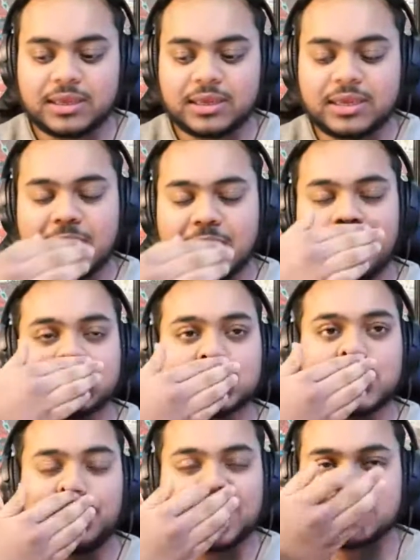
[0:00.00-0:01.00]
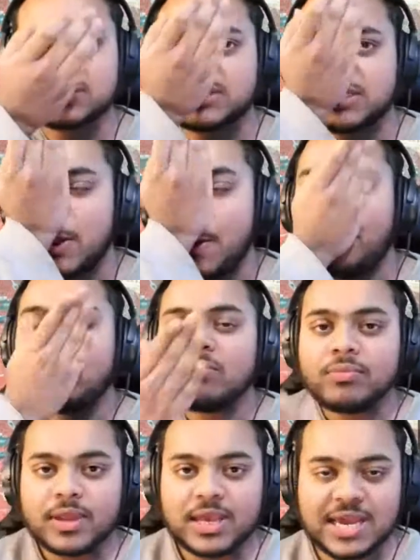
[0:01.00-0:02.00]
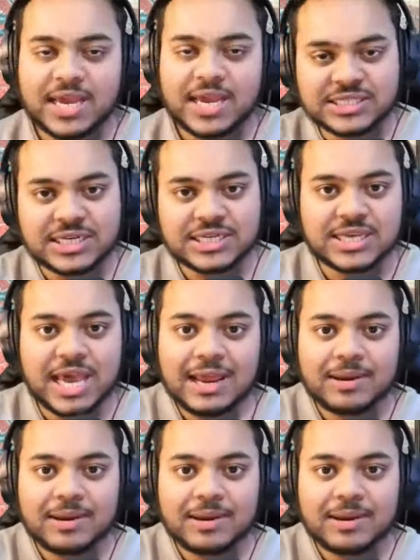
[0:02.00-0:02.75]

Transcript: how much complacency he has in his game.